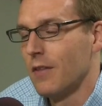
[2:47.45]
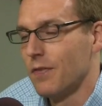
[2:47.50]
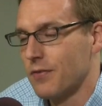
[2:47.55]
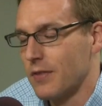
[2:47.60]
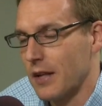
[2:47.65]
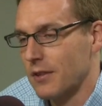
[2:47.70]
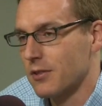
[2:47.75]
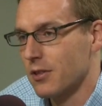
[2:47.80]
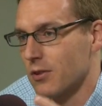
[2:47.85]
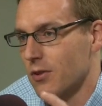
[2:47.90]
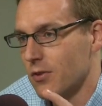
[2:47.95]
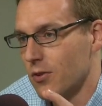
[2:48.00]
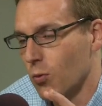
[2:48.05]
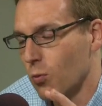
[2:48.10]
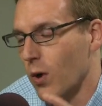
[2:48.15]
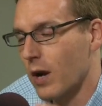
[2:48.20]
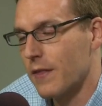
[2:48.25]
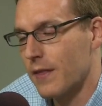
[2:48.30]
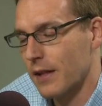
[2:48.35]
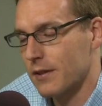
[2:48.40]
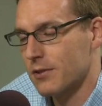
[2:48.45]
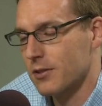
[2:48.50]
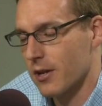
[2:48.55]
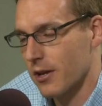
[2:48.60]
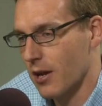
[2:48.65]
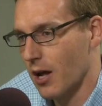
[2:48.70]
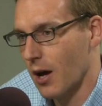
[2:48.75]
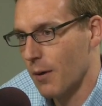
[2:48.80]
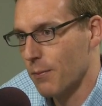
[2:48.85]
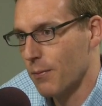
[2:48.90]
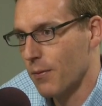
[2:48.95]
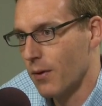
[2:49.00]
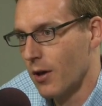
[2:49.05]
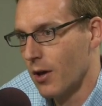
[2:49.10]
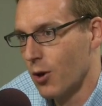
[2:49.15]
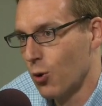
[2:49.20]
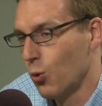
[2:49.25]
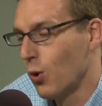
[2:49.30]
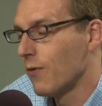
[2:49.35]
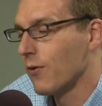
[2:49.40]
That's the way that's set up.
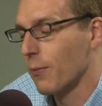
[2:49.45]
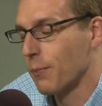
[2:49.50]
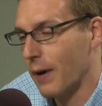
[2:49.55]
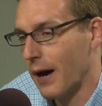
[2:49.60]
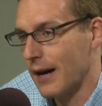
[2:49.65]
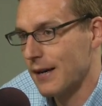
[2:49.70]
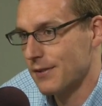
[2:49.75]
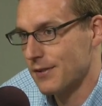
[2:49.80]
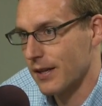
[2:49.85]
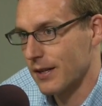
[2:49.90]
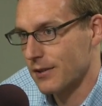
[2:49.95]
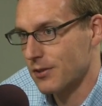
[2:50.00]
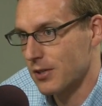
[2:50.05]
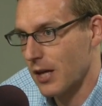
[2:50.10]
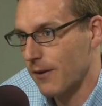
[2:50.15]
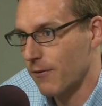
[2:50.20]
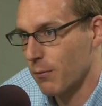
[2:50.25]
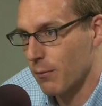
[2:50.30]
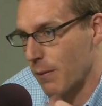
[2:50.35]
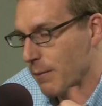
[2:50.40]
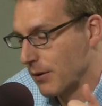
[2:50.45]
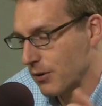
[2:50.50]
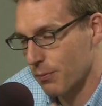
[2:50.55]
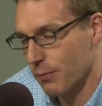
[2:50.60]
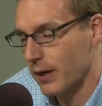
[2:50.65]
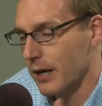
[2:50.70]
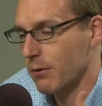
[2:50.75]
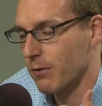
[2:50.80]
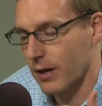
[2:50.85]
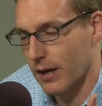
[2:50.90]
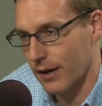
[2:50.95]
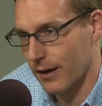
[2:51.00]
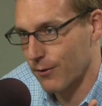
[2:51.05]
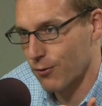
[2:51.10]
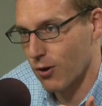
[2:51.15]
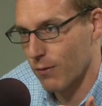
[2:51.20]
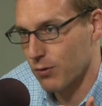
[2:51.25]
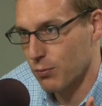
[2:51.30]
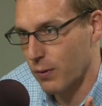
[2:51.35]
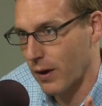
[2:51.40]
Whoever buys that estate from him, it's money right into
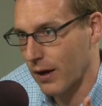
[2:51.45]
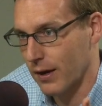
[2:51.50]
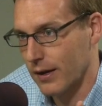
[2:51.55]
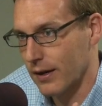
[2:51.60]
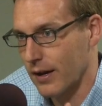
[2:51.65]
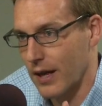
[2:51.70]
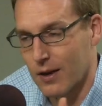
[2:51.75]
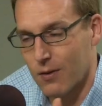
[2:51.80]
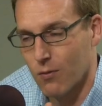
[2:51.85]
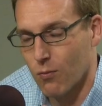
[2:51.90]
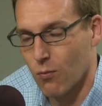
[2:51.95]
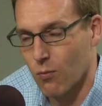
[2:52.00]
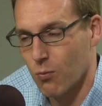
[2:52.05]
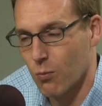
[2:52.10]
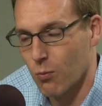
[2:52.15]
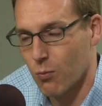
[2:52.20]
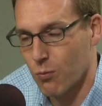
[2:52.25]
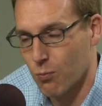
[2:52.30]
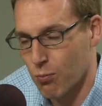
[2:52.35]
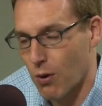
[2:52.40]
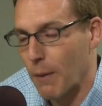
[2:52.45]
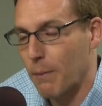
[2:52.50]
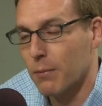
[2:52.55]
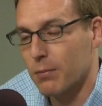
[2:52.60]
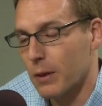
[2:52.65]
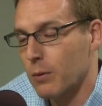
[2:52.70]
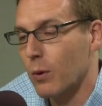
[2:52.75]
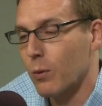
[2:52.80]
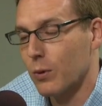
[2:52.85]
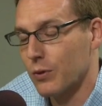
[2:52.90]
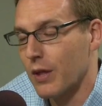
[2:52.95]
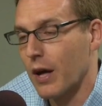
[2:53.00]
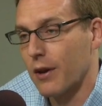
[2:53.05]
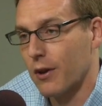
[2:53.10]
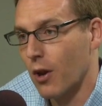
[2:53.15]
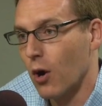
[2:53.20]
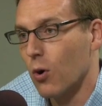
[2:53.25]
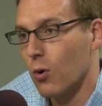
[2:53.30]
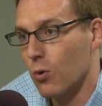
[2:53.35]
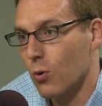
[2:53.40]
Trump's pocket, and probably we will not
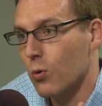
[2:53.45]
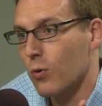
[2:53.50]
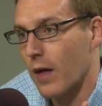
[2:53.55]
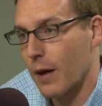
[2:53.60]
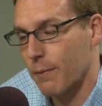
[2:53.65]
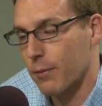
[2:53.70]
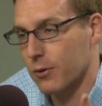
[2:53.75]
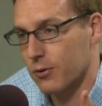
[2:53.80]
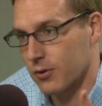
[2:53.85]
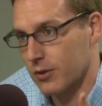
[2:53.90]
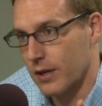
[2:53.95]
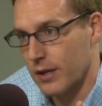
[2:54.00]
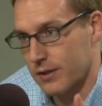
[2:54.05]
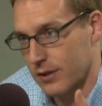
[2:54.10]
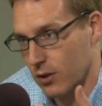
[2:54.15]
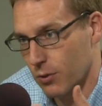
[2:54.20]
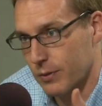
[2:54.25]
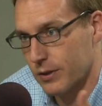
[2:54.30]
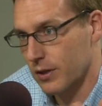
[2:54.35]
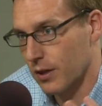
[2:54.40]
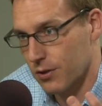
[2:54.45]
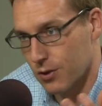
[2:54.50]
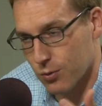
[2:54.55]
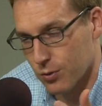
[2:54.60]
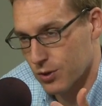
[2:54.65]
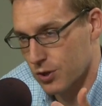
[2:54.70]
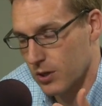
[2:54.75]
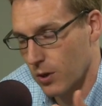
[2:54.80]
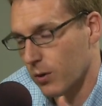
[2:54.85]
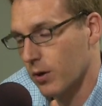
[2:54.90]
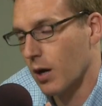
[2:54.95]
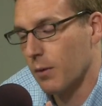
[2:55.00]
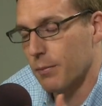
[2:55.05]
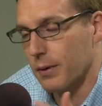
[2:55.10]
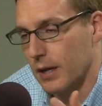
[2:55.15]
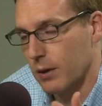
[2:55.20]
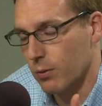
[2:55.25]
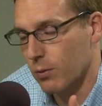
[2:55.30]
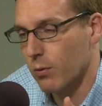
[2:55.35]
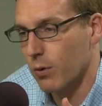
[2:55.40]
know who that person is. It'll be done through a shell
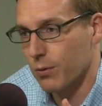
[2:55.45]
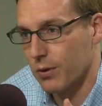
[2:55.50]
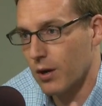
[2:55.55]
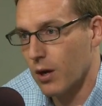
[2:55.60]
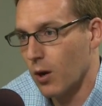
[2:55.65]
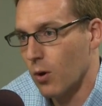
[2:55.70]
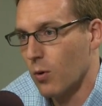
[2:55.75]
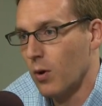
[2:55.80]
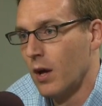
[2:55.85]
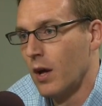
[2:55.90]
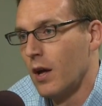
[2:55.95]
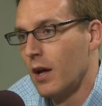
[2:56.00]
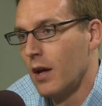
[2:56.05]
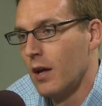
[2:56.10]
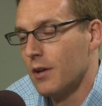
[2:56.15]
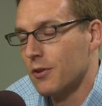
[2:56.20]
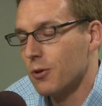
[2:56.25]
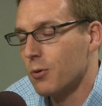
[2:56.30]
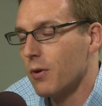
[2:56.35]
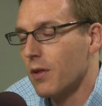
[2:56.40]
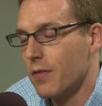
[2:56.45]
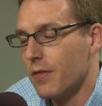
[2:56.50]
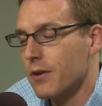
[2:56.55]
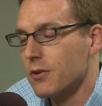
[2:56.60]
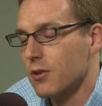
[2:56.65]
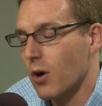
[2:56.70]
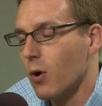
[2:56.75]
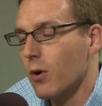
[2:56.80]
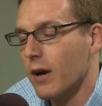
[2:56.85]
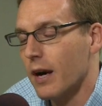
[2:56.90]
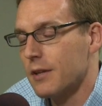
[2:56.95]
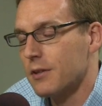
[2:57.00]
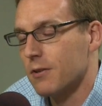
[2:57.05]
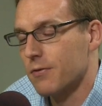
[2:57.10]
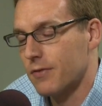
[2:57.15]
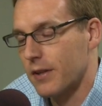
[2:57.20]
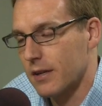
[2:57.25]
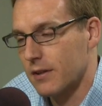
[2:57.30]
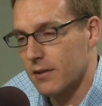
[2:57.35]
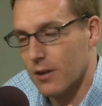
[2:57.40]
company, and we won't know. So there's all kinds of
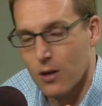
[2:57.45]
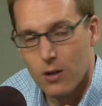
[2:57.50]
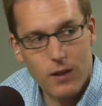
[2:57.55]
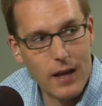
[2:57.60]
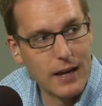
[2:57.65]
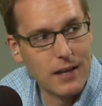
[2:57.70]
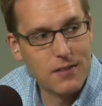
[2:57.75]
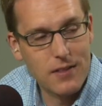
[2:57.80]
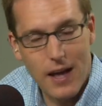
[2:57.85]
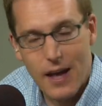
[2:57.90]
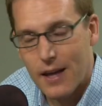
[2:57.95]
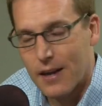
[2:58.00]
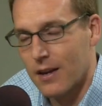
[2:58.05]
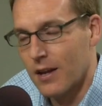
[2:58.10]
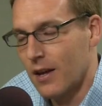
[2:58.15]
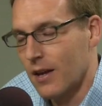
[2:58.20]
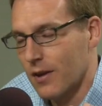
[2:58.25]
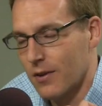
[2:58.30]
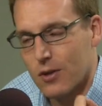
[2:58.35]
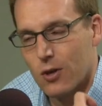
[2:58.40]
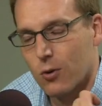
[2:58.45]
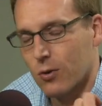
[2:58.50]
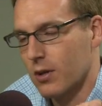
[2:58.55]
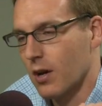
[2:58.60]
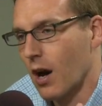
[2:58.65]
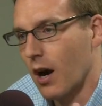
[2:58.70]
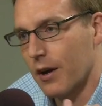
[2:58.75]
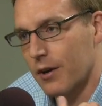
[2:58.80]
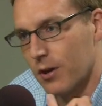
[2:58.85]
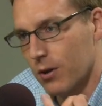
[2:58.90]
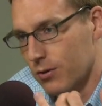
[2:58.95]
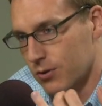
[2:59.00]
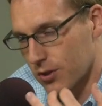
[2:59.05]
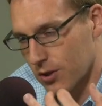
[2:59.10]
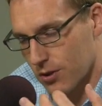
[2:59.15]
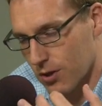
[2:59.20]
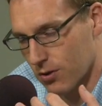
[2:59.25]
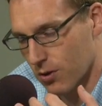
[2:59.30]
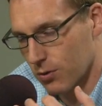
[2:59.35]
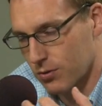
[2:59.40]
things that are like that. You know, condos at
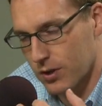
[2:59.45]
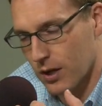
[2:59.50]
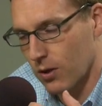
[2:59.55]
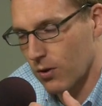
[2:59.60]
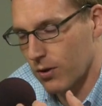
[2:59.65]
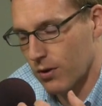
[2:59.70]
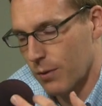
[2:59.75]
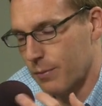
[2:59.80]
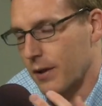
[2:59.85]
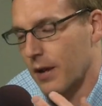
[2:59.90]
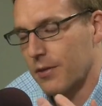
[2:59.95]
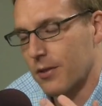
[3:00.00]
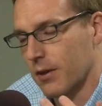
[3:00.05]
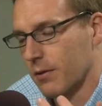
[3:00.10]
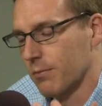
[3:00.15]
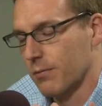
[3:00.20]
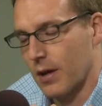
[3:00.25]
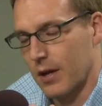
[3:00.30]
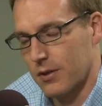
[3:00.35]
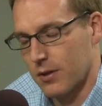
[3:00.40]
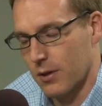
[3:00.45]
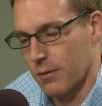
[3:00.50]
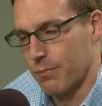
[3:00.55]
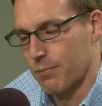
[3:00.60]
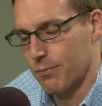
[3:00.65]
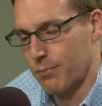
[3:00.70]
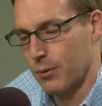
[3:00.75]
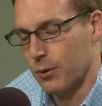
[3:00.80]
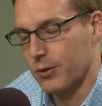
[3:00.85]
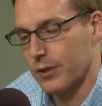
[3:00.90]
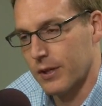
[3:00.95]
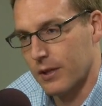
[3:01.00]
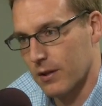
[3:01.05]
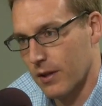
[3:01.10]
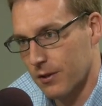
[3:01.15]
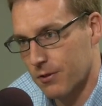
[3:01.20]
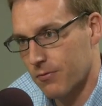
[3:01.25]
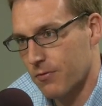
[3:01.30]
the hotel, at the building in Las